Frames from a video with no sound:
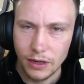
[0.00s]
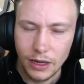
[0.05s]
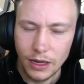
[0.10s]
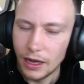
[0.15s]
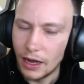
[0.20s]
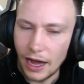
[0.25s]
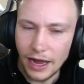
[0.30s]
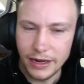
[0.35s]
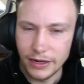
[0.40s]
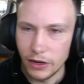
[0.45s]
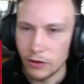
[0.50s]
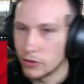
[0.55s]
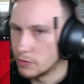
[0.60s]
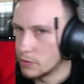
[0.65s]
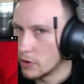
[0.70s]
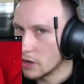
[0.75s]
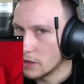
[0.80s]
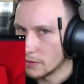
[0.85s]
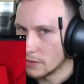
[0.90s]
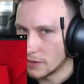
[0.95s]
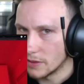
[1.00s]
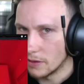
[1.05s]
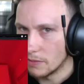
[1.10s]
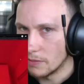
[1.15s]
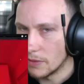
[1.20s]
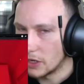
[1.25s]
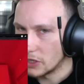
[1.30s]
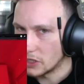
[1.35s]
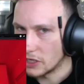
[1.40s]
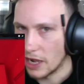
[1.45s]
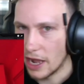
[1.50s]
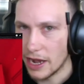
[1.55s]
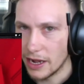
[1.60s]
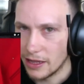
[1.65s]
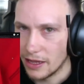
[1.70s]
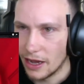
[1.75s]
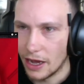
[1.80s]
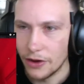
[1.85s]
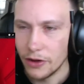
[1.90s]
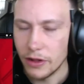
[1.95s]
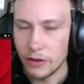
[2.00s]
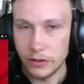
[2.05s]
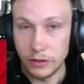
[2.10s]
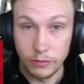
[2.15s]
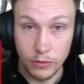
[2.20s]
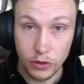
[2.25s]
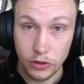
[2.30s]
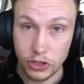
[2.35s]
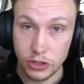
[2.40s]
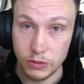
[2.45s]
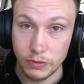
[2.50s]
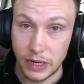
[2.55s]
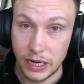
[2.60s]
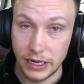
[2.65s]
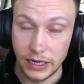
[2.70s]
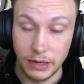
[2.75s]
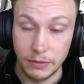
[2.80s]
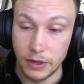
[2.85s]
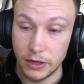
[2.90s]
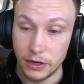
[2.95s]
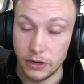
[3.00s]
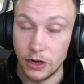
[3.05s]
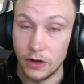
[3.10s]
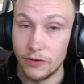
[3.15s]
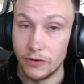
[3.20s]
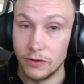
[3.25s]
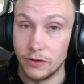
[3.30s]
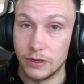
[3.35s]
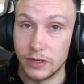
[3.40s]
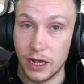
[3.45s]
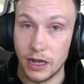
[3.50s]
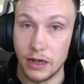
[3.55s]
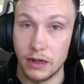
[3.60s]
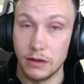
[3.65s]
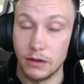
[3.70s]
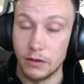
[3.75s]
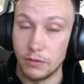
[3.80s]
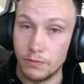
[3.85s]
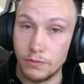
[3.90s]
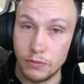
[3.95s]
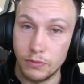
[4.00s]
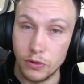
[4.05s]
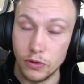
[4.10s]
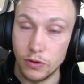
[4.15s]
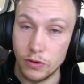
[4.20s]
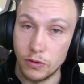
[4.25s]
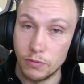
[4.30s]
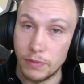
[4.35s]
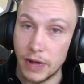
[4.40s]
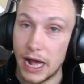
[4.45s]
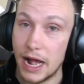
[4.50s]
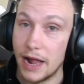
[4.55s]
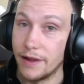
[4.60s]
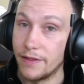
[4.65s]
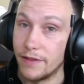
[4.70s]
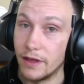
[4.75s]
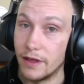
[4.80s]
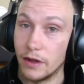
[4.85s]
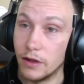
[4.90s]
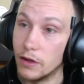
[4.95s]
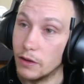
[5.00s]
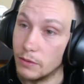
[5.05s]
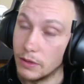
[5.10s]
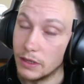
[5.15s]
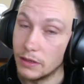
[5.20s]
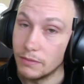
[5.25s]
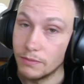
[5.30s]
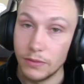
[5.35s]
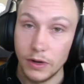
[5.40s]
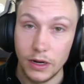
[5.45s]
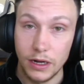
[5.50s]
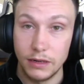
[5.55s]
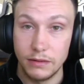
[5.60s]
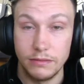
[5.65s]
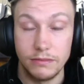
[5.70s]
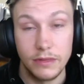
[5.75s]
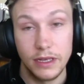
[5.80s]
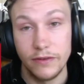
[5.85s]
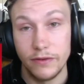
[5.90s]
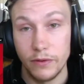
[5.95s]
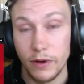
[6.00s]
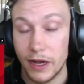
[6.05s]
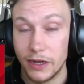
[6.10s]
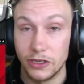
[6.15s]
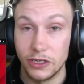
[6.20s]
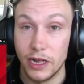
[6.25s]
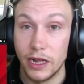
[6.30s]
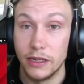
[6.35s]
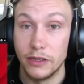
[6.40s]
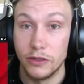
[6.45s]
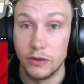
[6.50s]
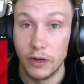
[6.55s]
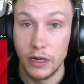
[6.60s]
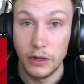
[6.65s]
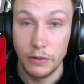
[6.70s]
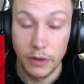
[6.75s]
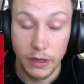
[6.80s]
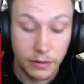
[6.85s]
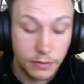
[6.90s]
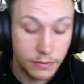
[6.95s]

I didn't know it was a breakup song, but I just liked it. I knew there was emotion behind it, but I don't know if it was like a good or bad thing, you know what I mean? But either way, I just liked the song anyway.